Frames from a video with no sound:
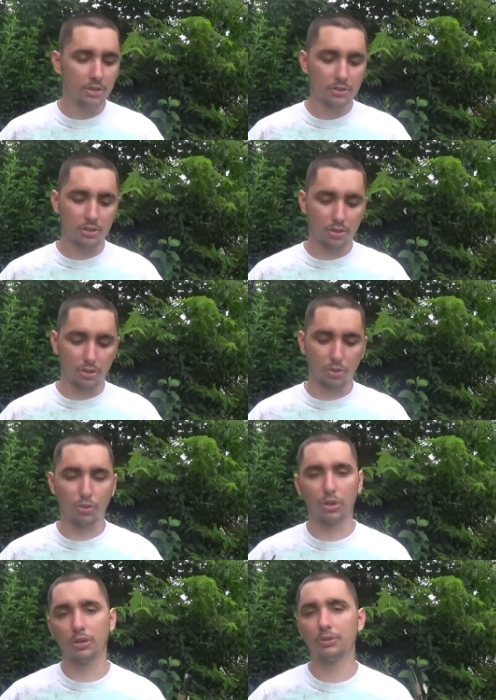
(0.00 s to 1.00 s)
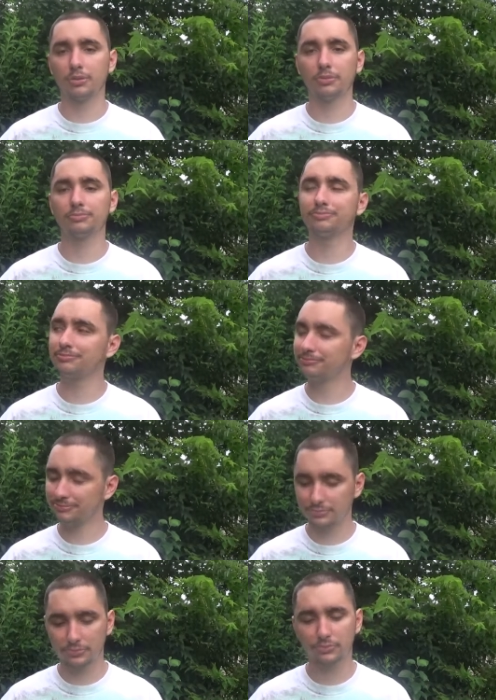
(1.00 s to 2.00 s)
So,
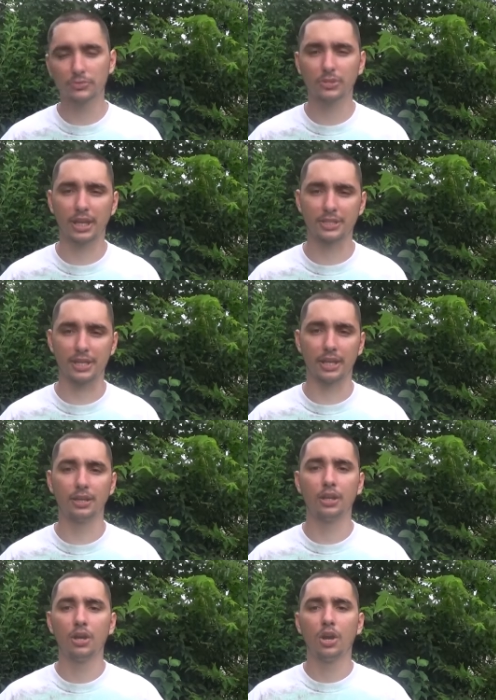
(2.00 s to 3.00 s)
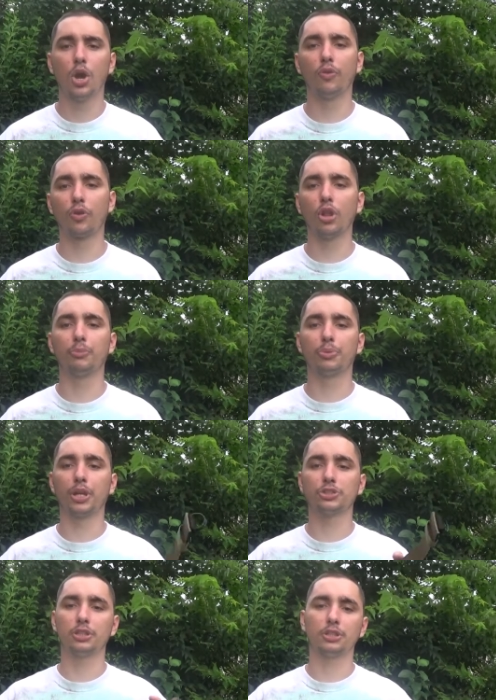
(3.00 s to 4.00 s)
like I said, overall
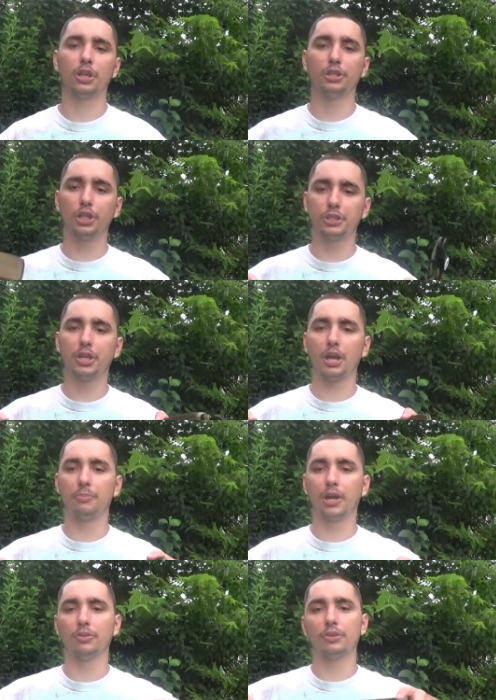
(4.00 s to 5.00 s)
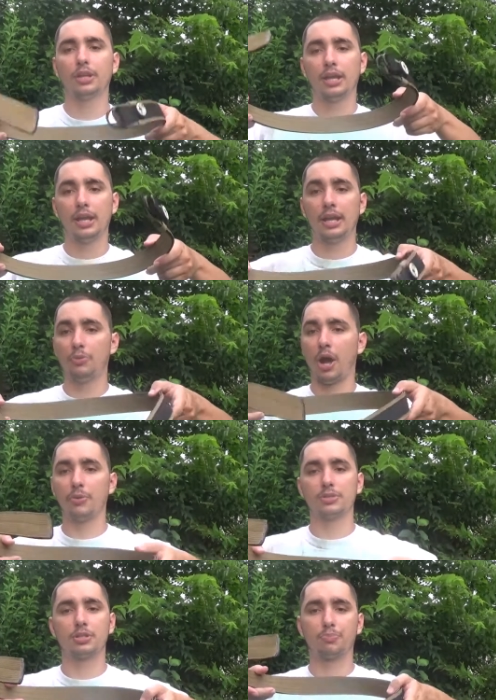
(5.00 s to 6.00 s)
impression, good gun belt. I
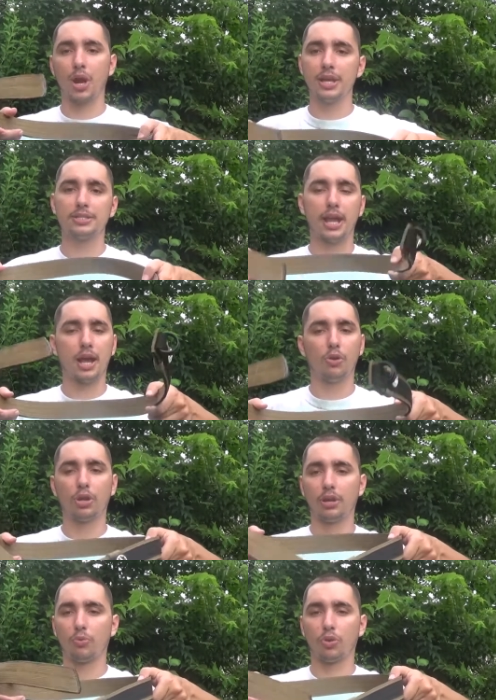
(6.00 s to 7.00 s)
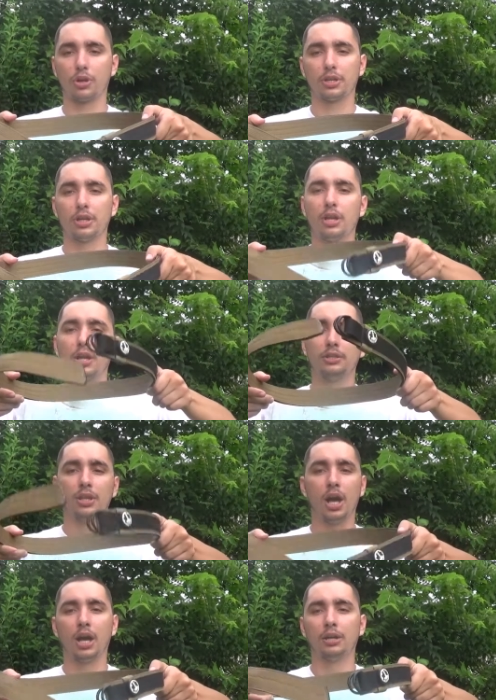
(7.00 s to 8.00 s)
was surprised at how good it worked.
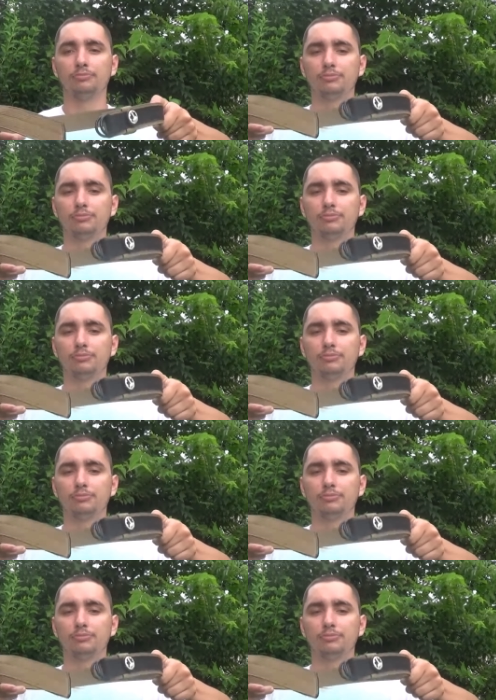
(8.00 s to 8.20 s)
Not